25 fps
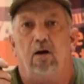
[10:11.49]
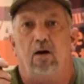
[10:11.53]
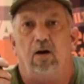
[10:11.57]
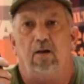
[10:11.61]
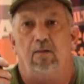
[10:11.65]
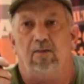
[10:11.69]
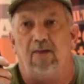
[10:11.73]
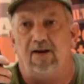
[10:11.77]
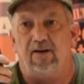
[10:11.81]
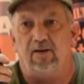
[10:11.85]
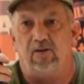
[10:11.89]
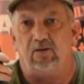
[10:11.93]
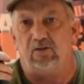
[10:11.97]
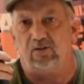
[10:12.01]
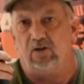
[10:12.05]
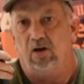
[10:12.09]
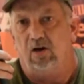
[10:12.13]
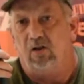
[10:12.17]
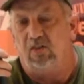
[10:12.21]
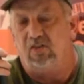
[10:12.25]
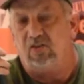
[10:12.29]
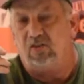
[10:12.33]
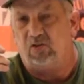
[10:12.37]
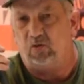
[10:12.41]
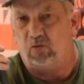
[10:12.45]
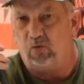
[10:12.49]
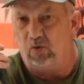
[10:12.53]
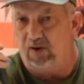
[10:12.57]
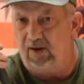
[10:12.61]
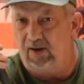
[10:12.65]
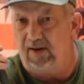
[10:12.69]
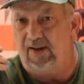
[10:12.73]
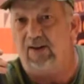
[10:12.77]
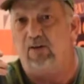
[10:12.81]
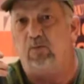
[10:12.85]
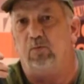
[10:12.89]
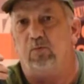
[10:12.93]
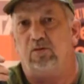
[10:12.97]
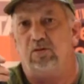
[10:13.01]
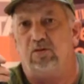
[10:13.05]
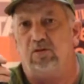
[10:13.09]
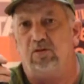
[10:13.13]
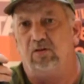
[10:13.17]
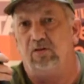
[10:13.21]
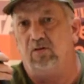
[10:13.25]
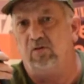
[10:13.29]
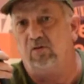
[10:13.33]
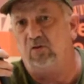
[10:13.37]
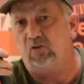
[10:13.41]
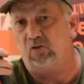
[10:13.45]
and that is 3 equals
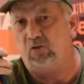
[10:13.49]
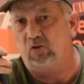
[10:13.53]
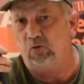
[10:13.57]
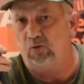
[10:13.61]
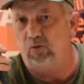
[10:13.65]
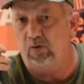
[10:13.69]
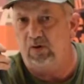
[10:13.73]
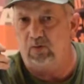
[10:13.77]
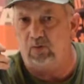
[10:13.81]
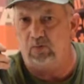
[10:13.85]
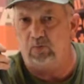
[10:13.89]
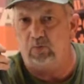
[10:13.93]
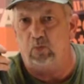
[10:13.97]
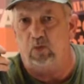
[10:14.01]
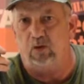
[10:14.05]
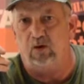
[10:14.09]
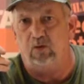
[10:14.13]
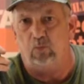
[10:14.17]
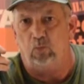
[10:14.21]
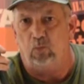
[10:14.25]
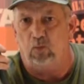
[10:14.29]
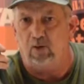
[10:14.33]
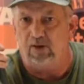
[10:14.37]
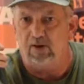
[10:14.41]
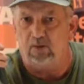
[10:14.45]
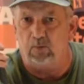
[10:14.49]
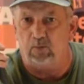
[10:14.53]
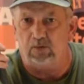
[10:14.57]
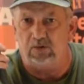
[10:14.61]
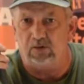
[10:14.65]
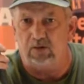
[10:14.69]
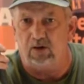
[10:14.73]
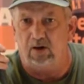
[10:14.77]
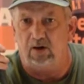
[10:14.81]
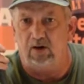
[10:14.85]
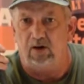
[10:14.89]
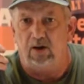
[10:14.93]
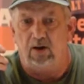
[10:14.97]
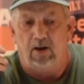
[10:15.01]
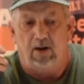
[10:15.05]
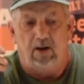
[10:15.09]
2, 2 equals 1, 1 equals none.